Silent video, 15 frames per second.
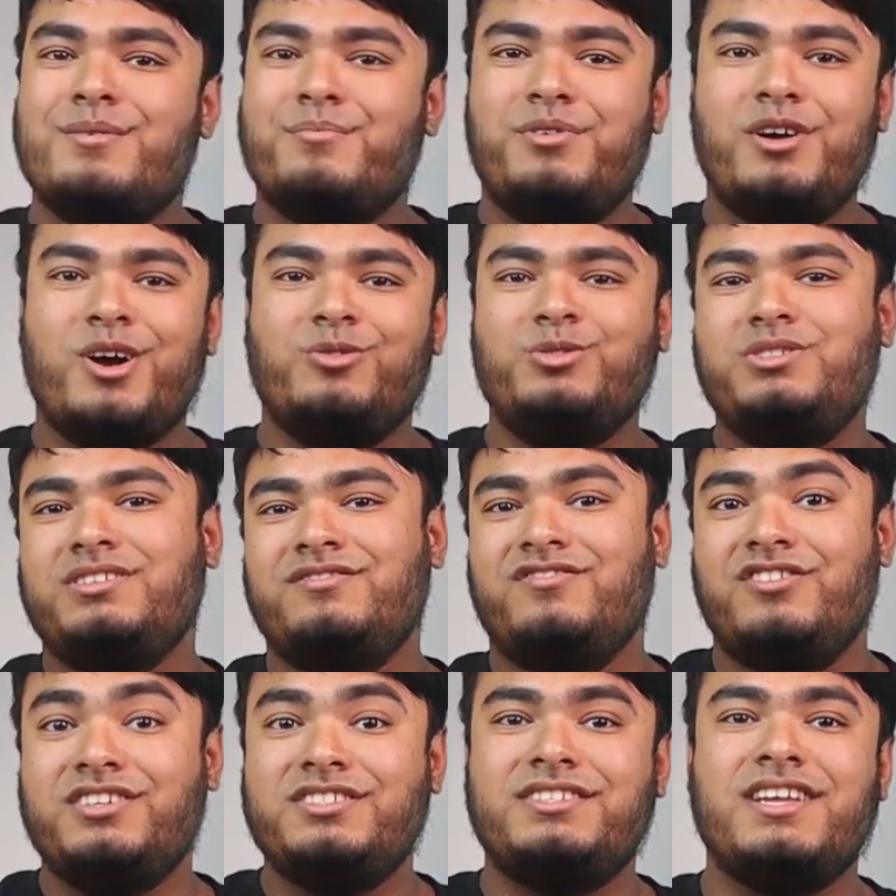Pros
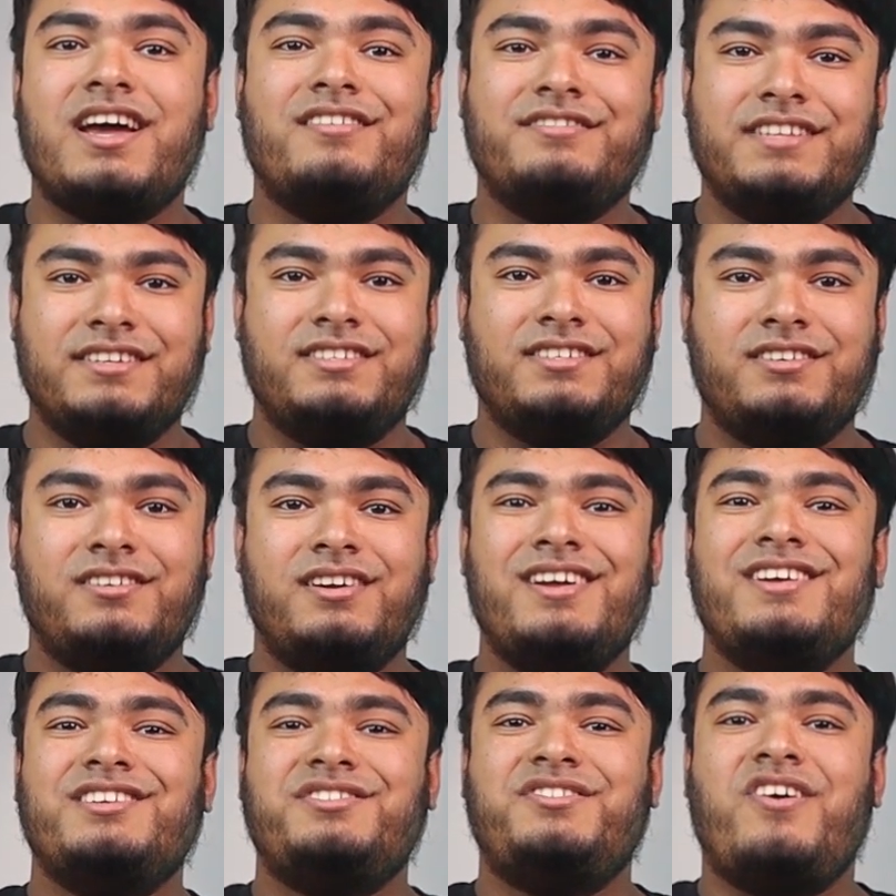versatile sensor,
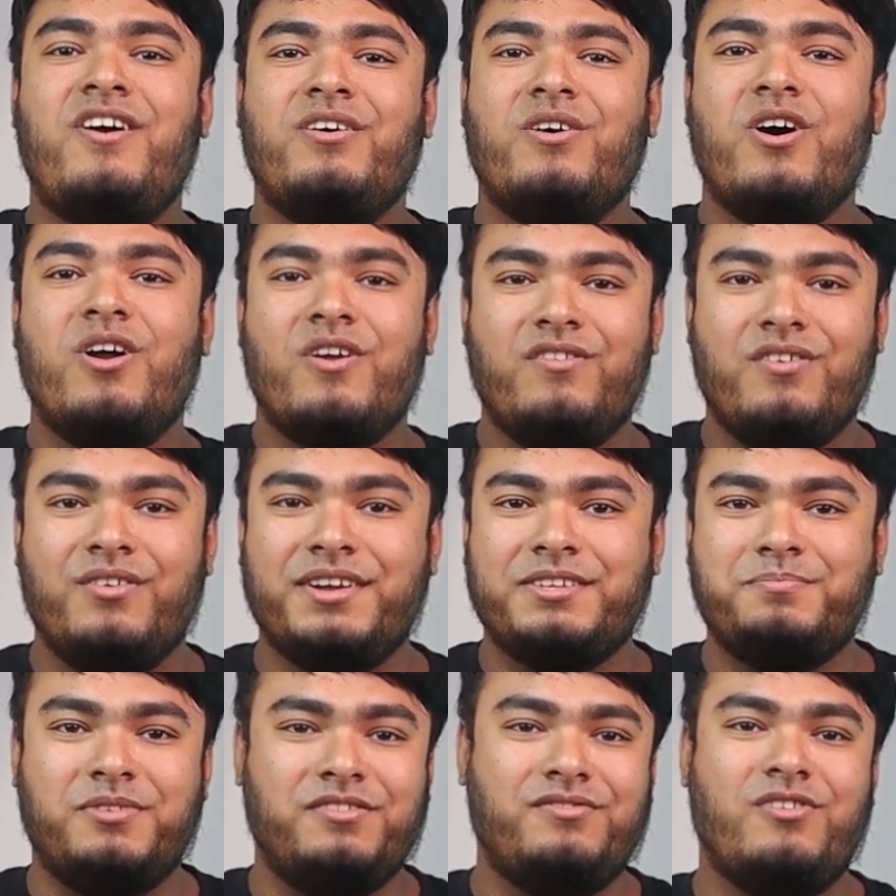strong
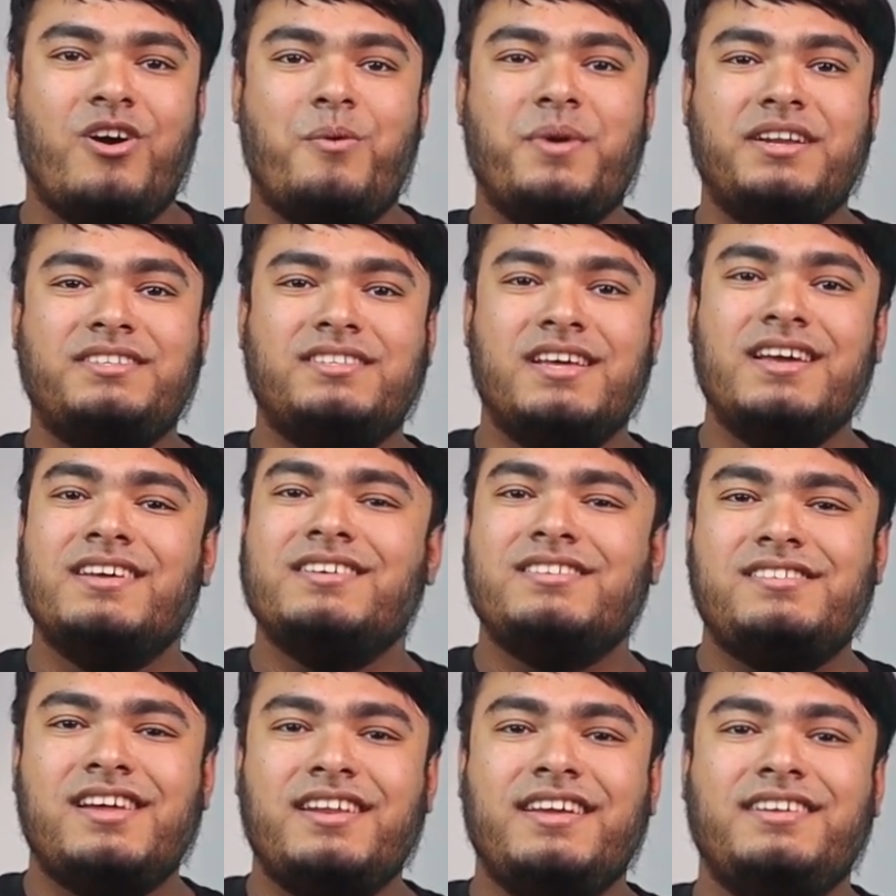autofocus performance,
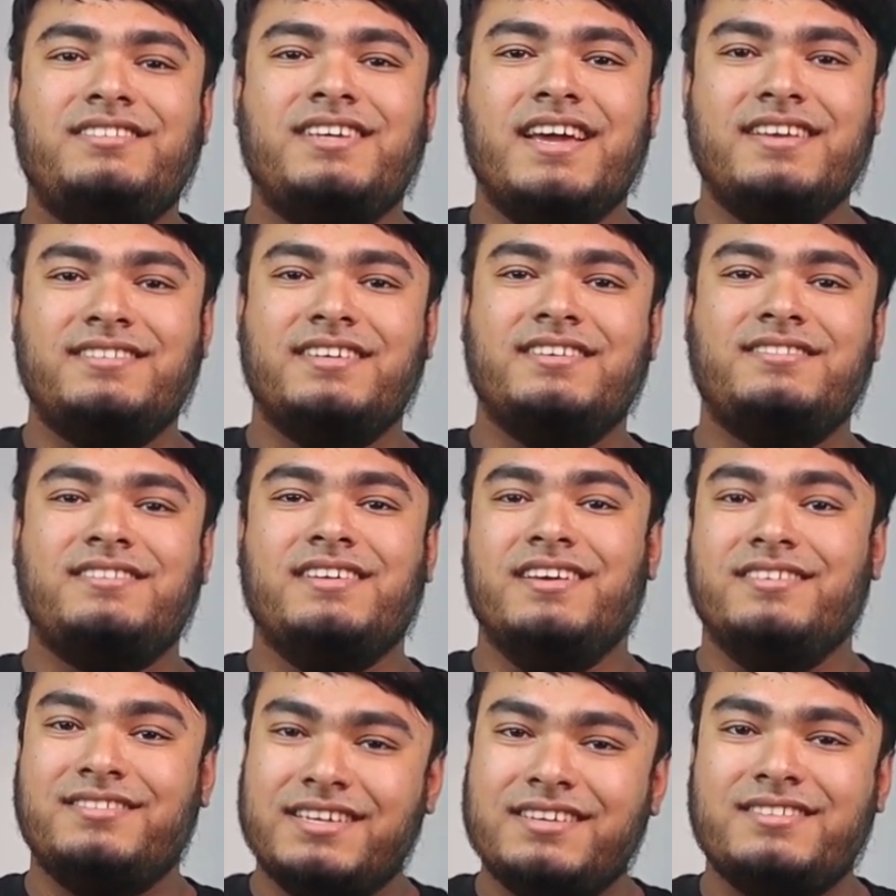stunning chases
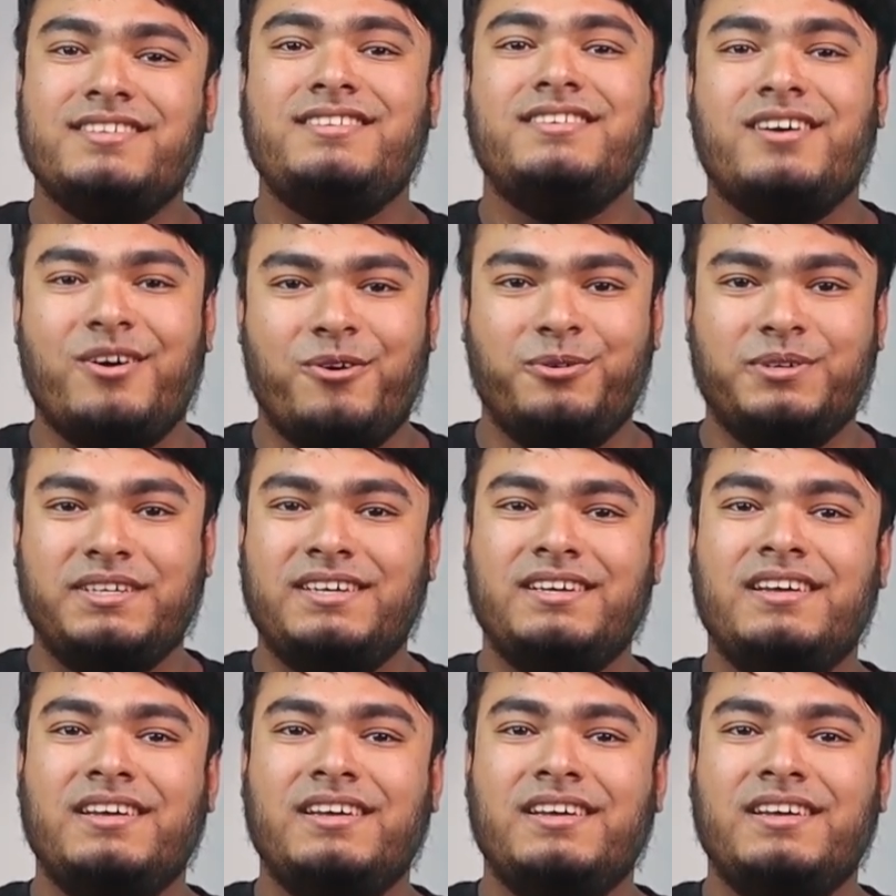is easy to hold.